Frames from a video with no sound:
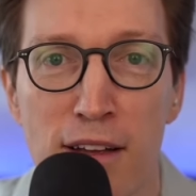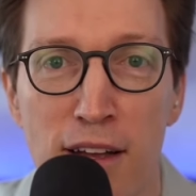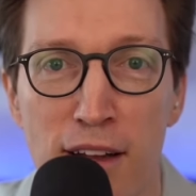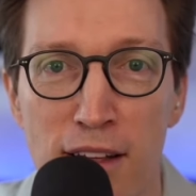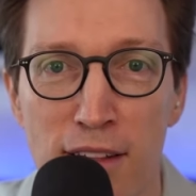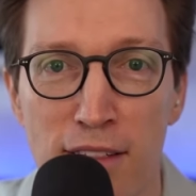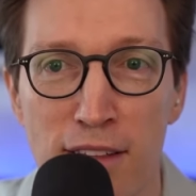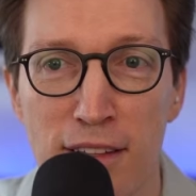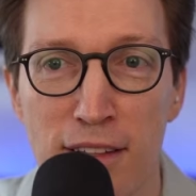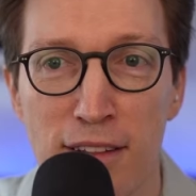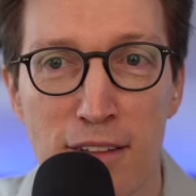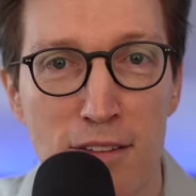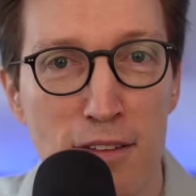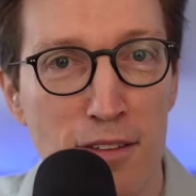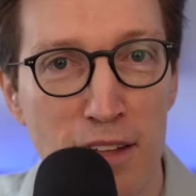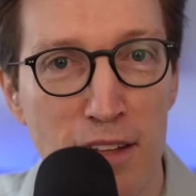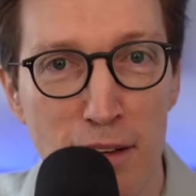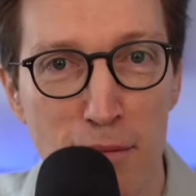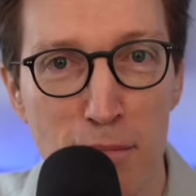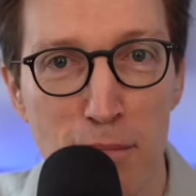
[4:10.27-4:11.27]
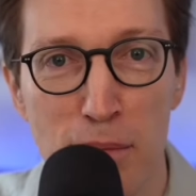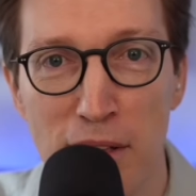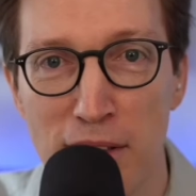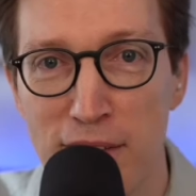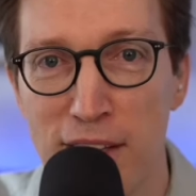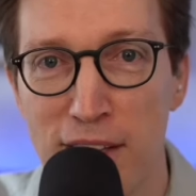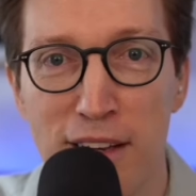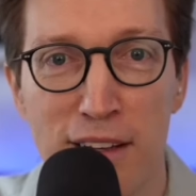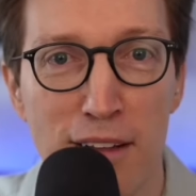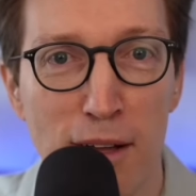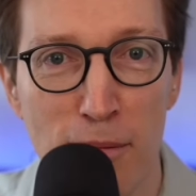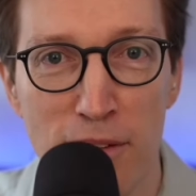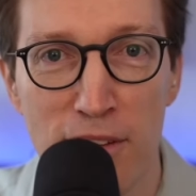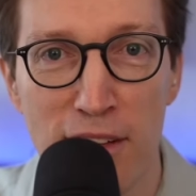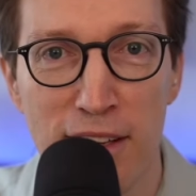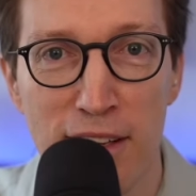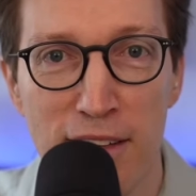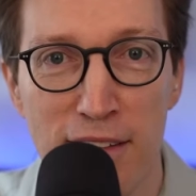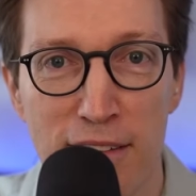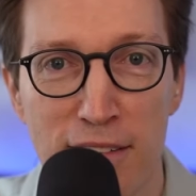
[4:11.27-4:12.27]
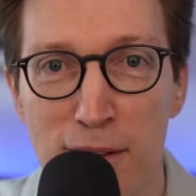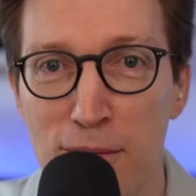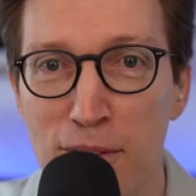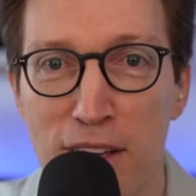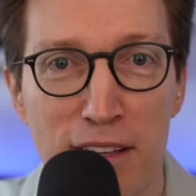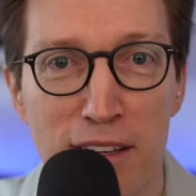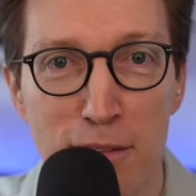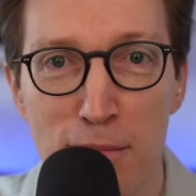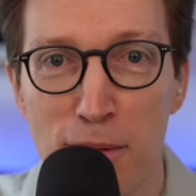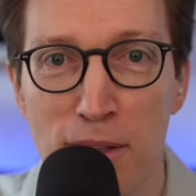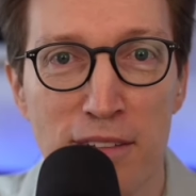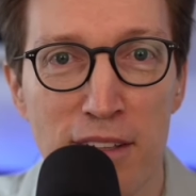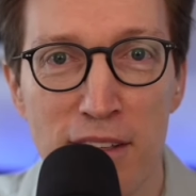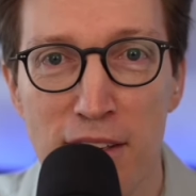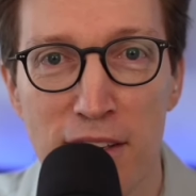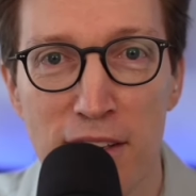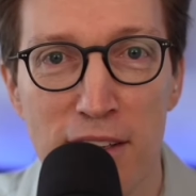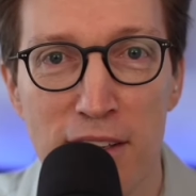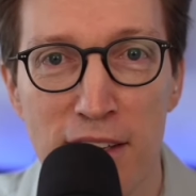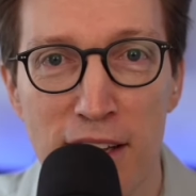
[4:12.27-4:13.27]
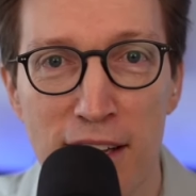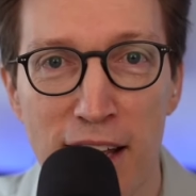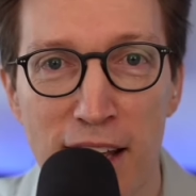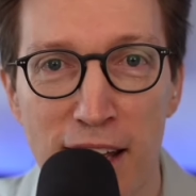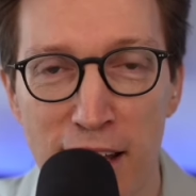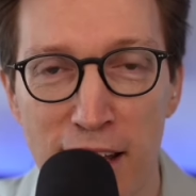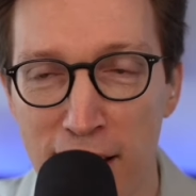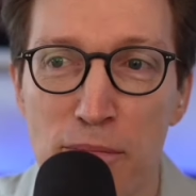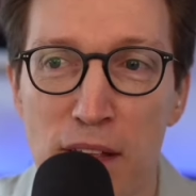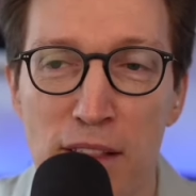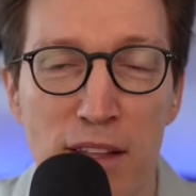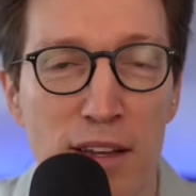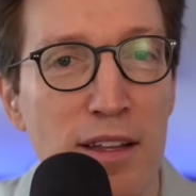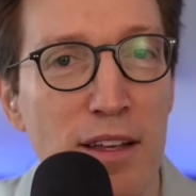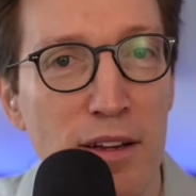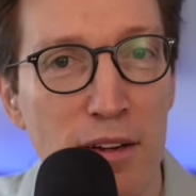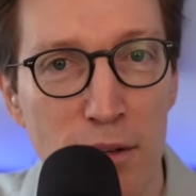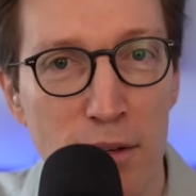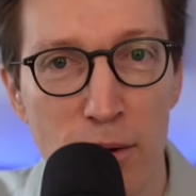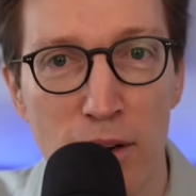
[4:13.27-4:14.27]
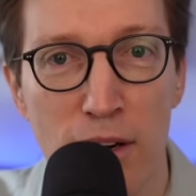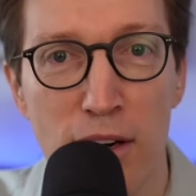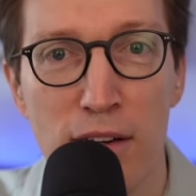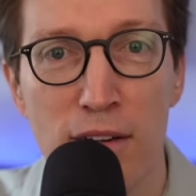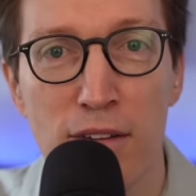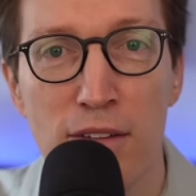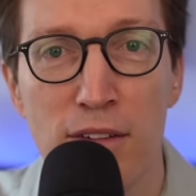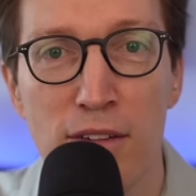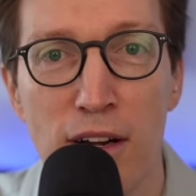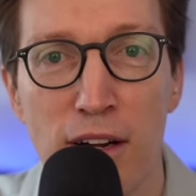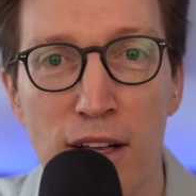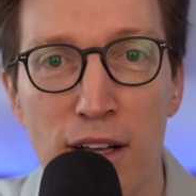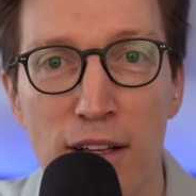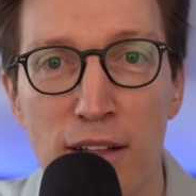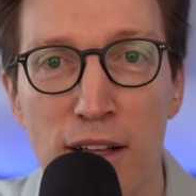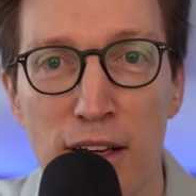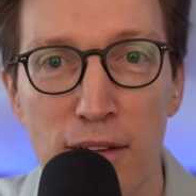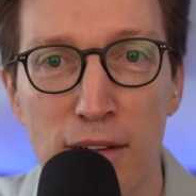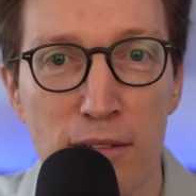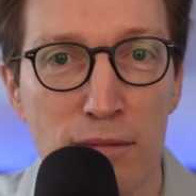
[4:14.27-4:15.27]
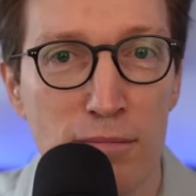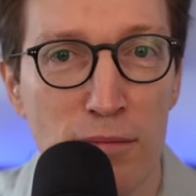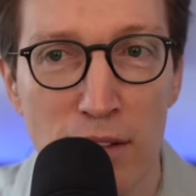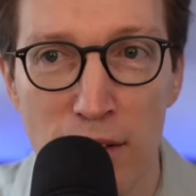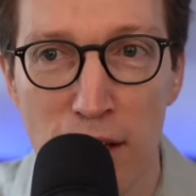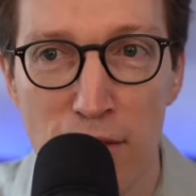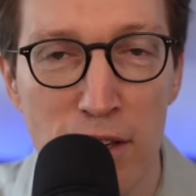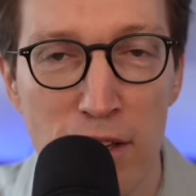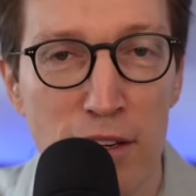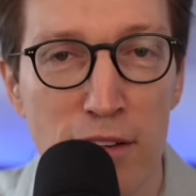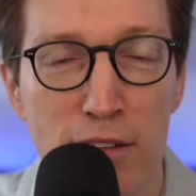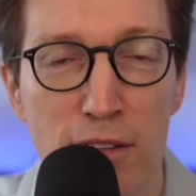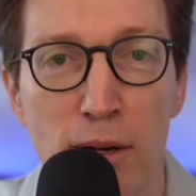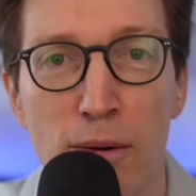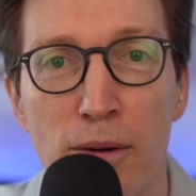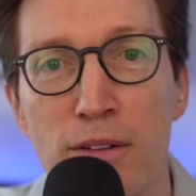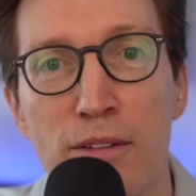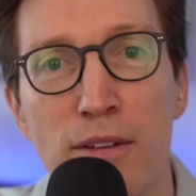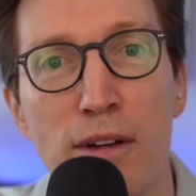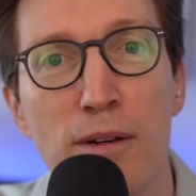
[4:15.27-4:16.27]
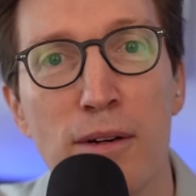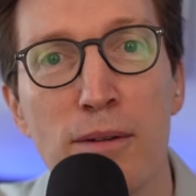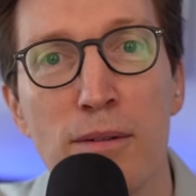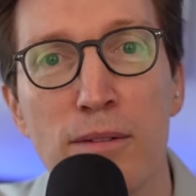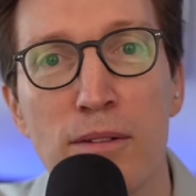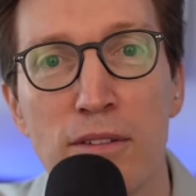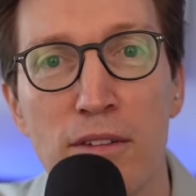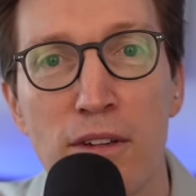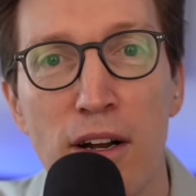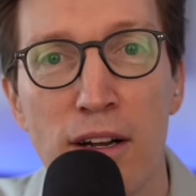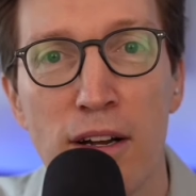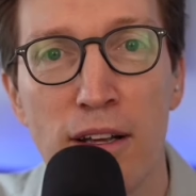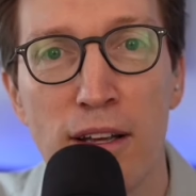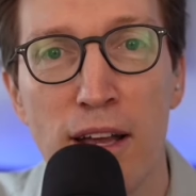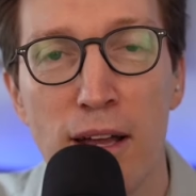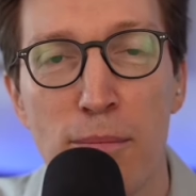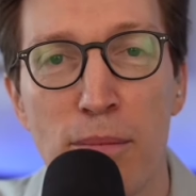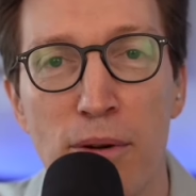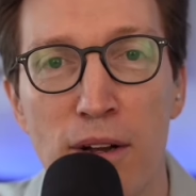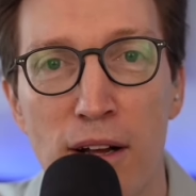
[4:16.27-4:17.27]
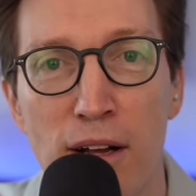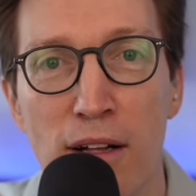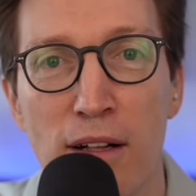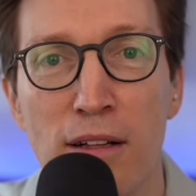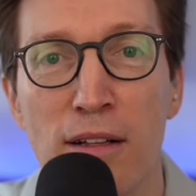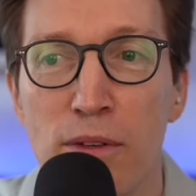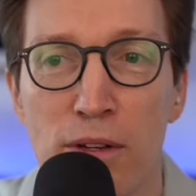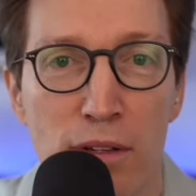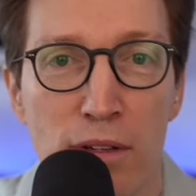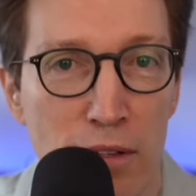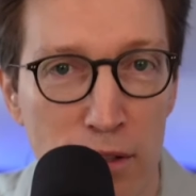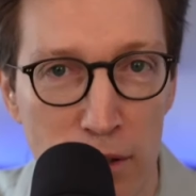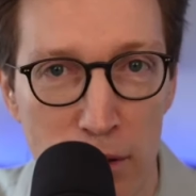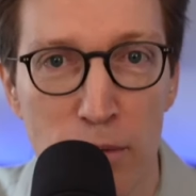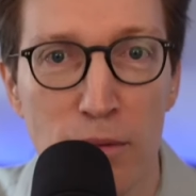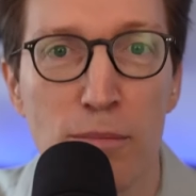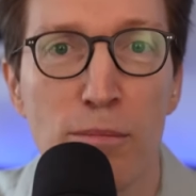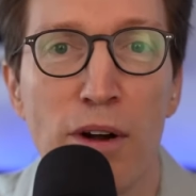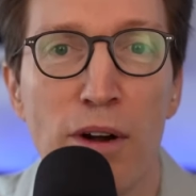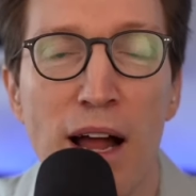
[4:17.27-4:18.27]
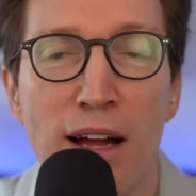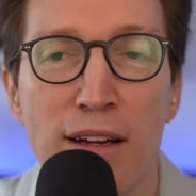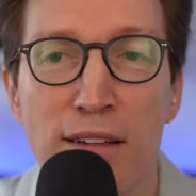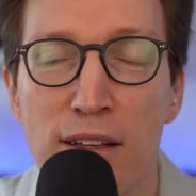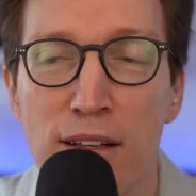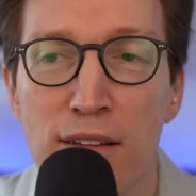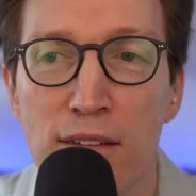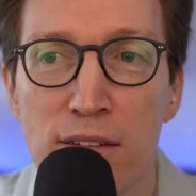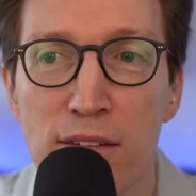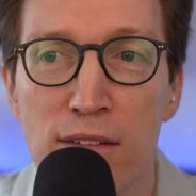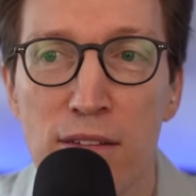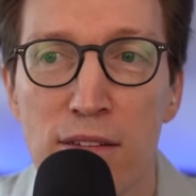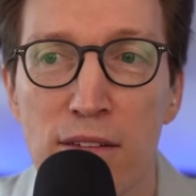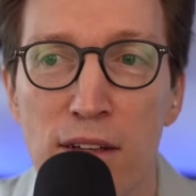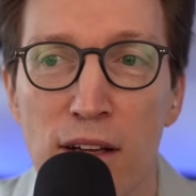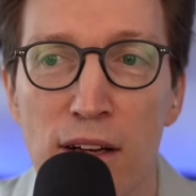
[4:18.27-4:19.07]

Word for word: And I think that's just like built in, and almost like seems like it's built into your DNA. And then here you are starting like 11 years ago or so, starting Kate Bernal, your own practice.